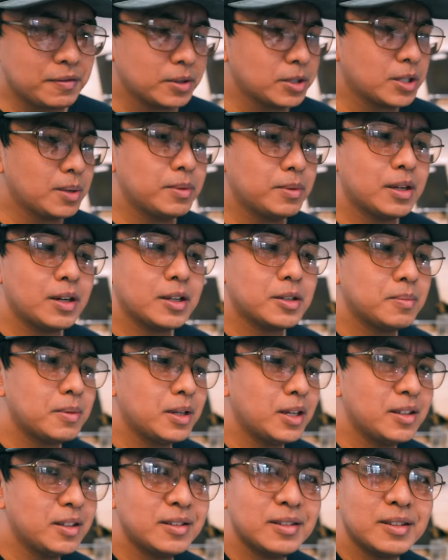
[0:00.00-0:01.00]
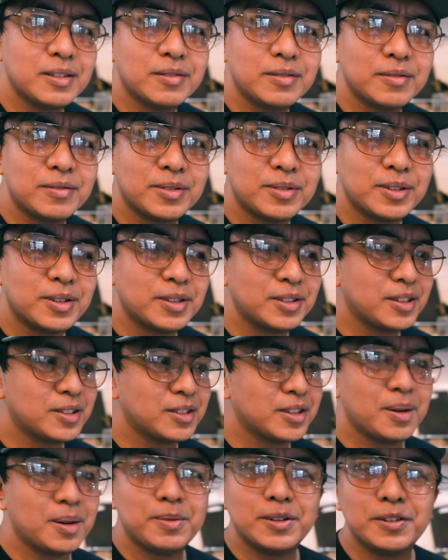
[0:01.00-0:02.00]
for something that's made for
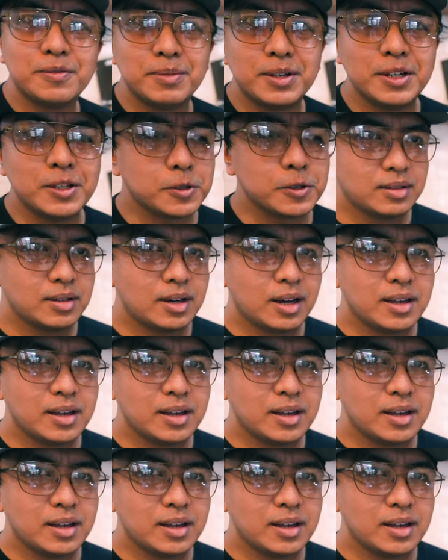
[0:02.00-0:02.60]
just a couple of minutes.